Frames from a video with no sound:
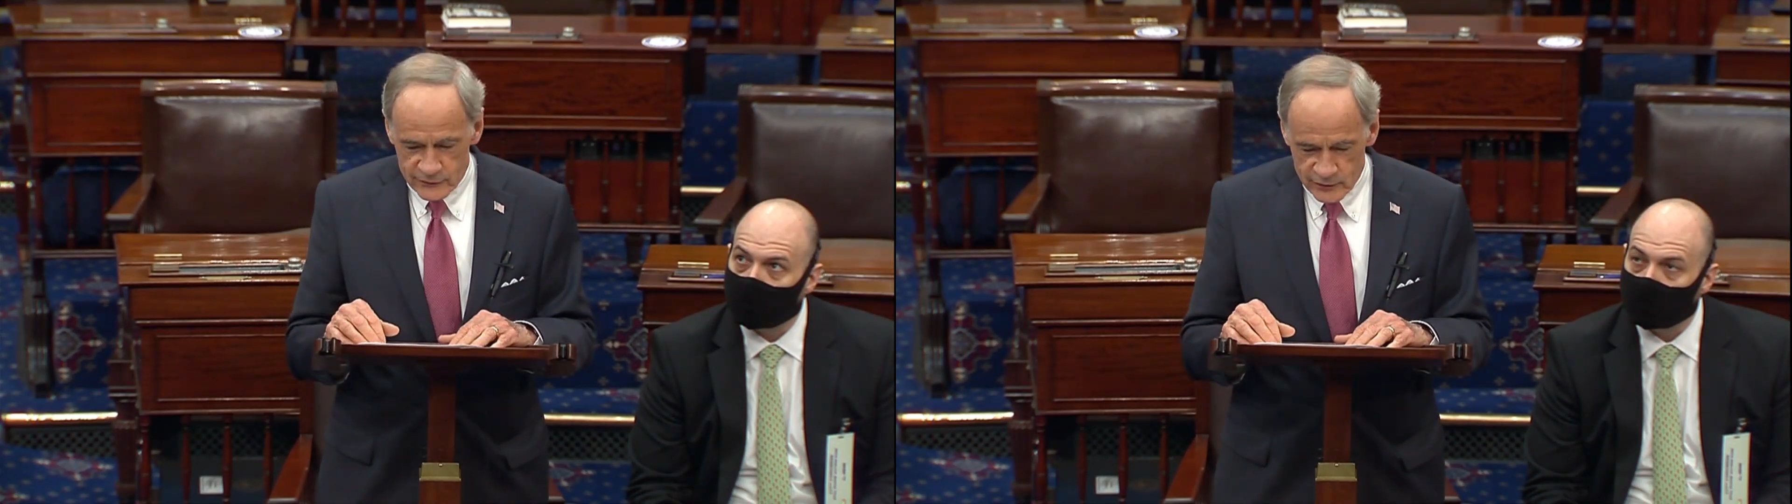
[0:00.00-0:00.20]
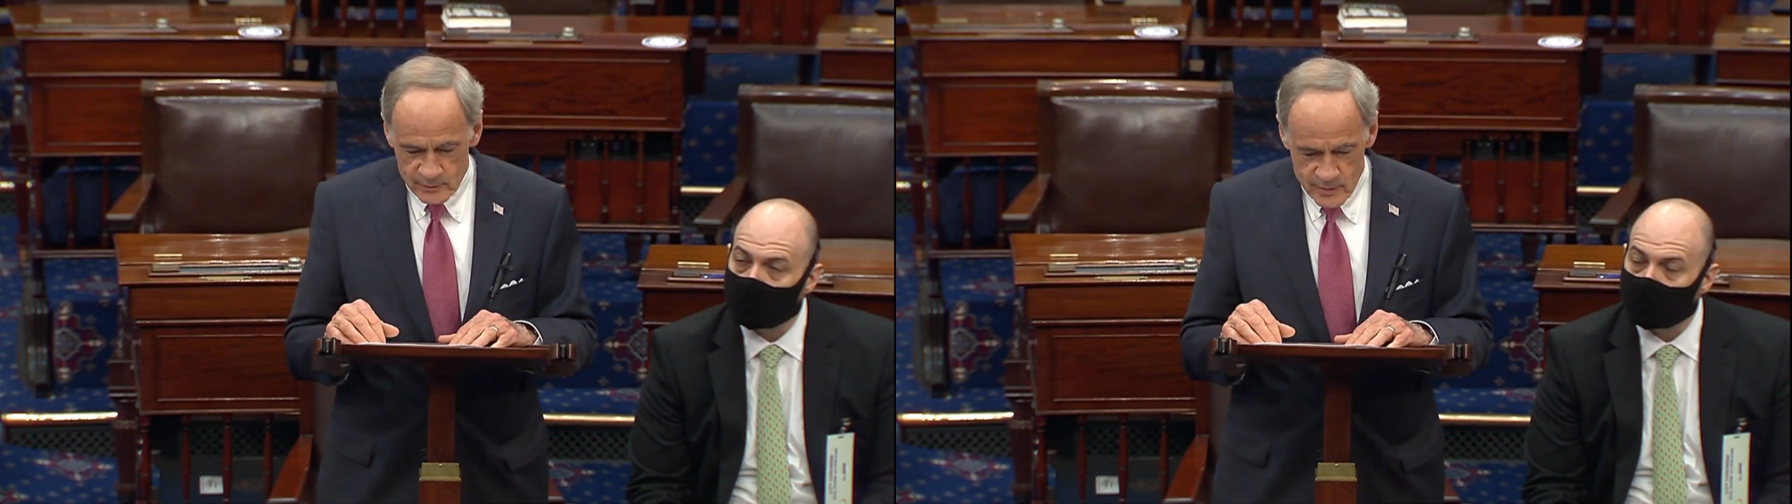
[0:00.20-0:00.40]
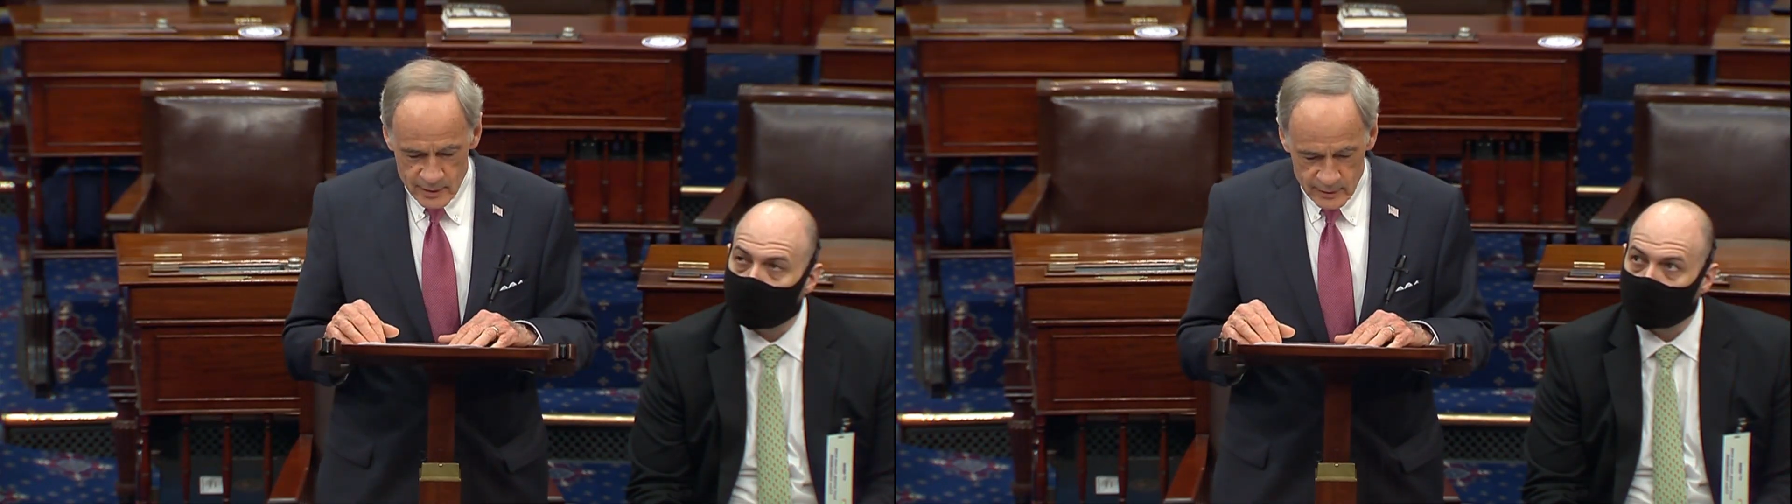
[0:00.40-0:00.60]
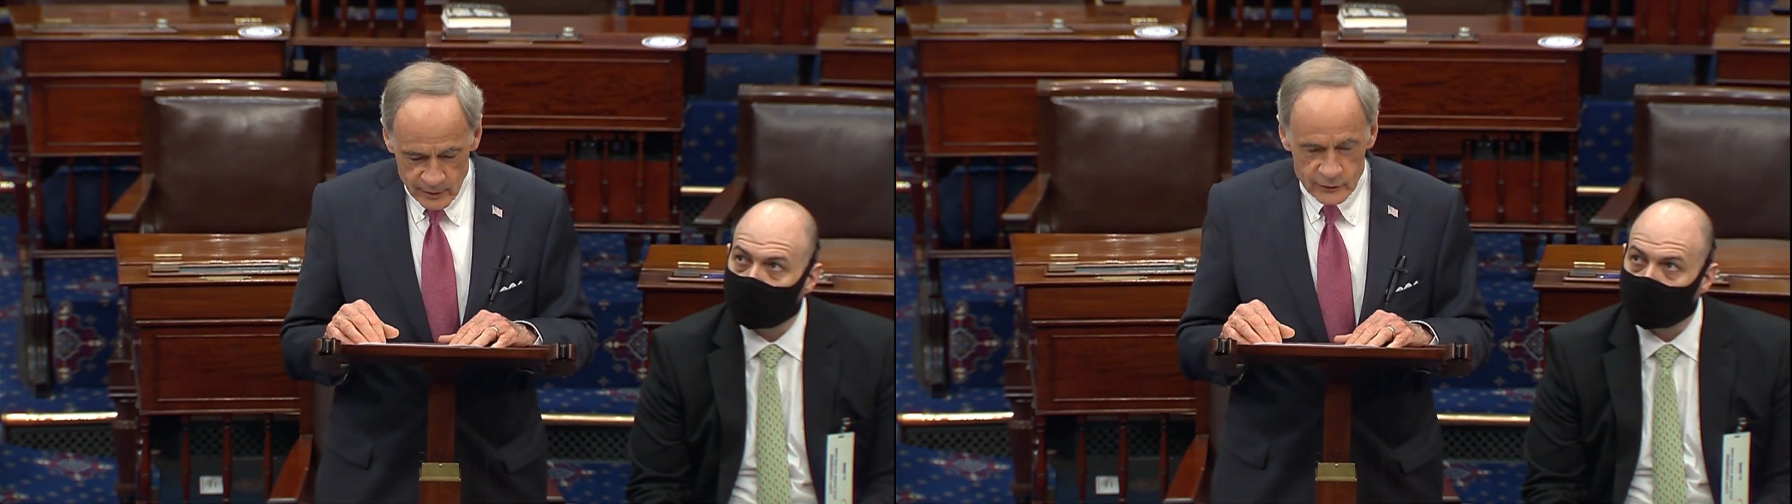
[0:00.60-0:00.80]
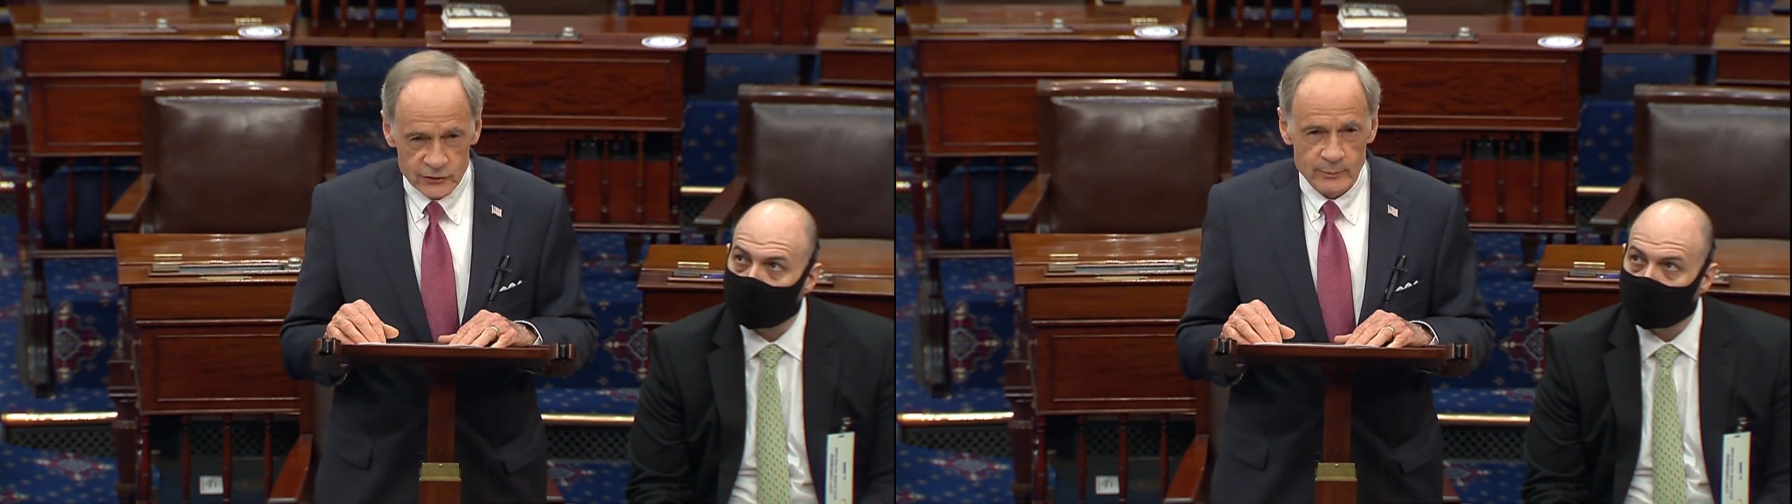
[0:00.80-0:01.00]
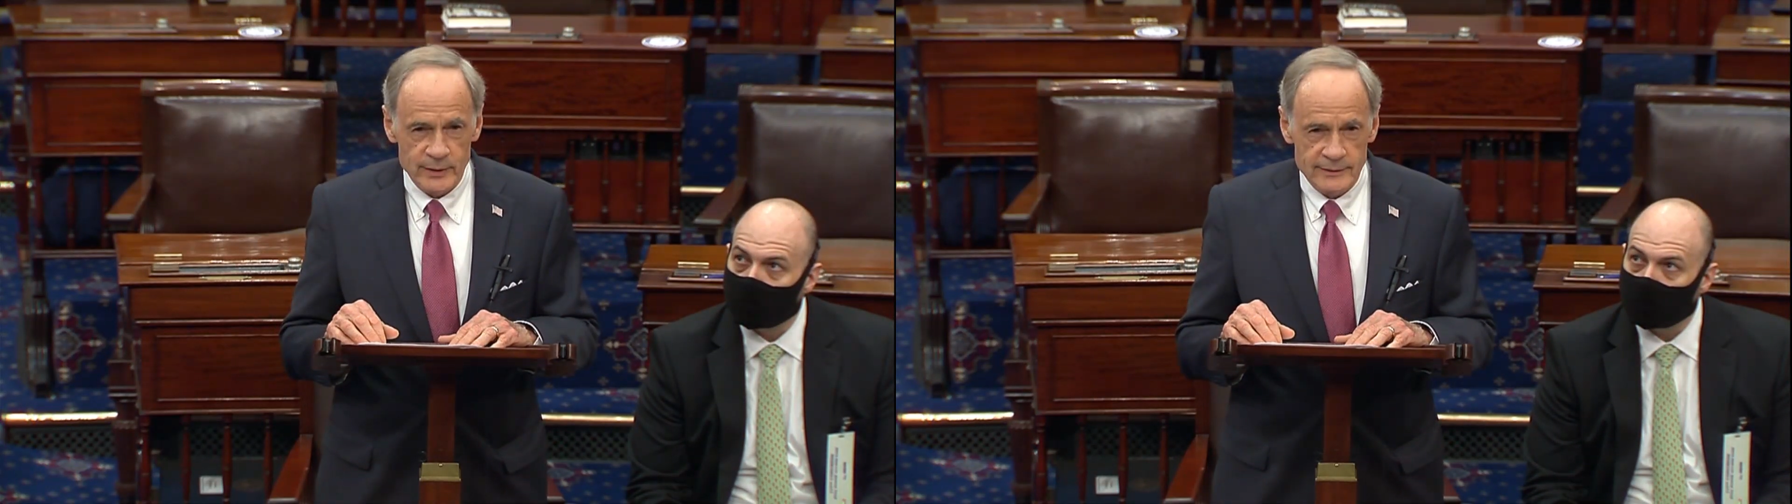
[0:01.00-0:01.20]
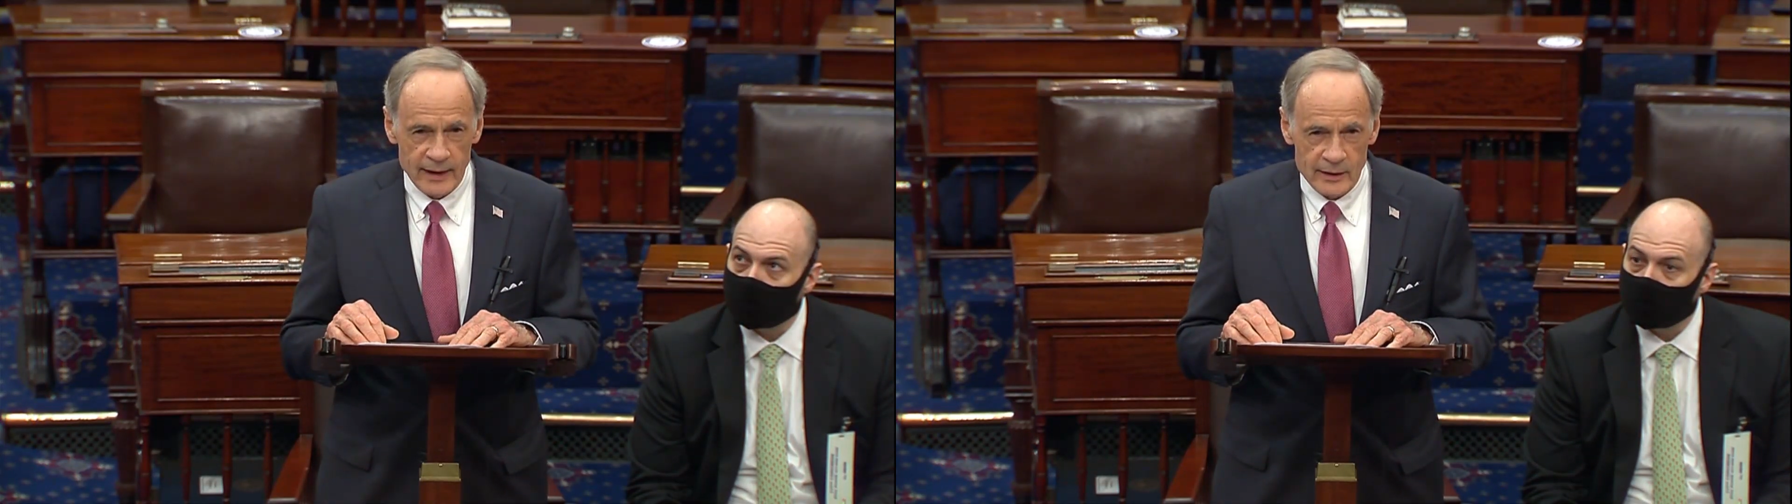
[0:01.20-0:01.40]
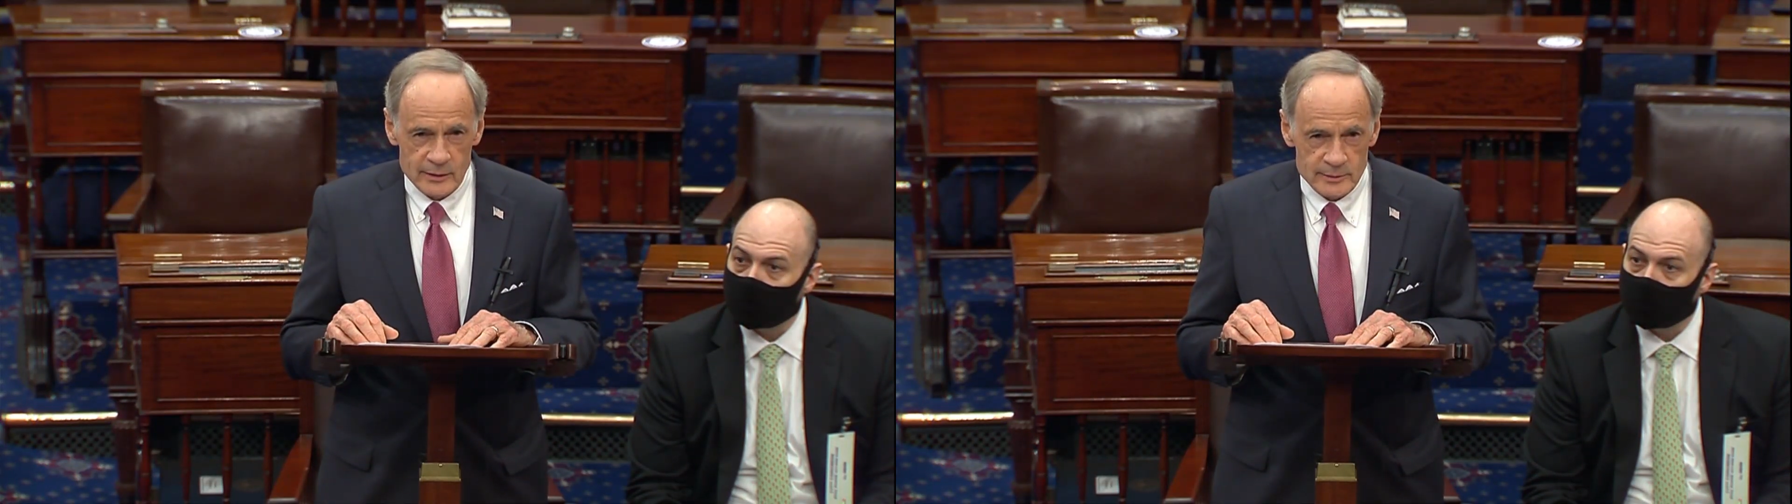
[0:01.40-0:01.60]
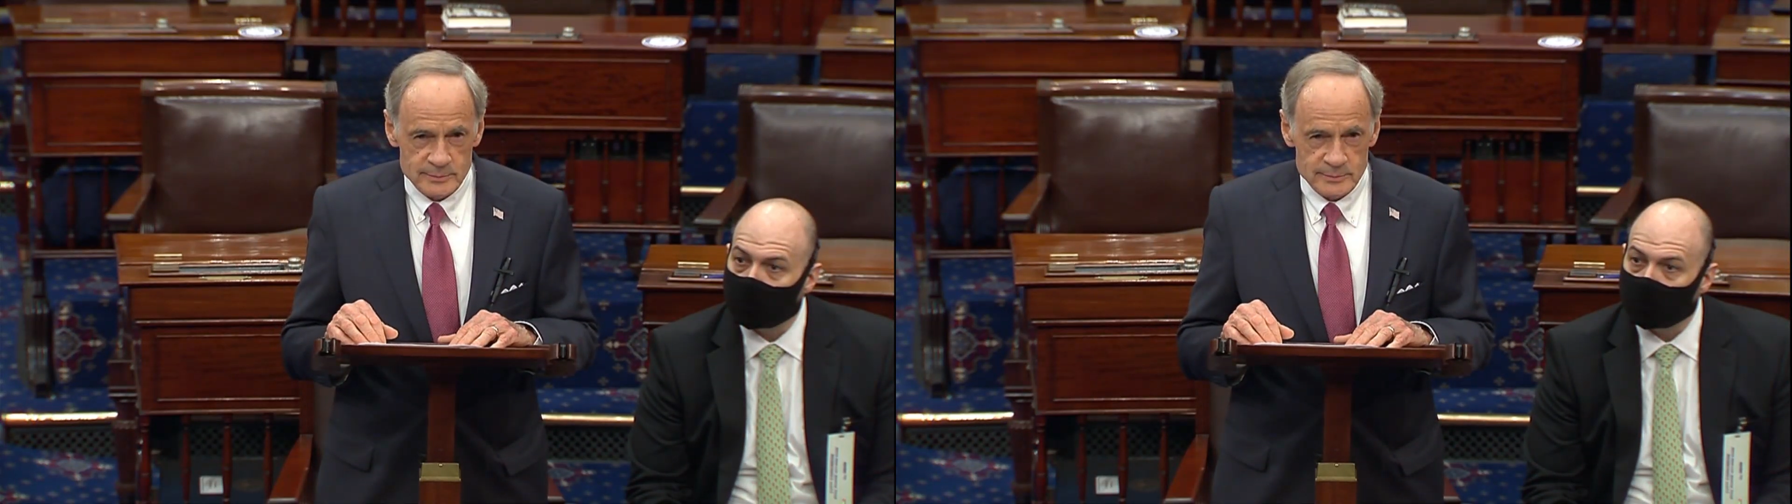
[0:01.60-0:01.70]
from our septic tank.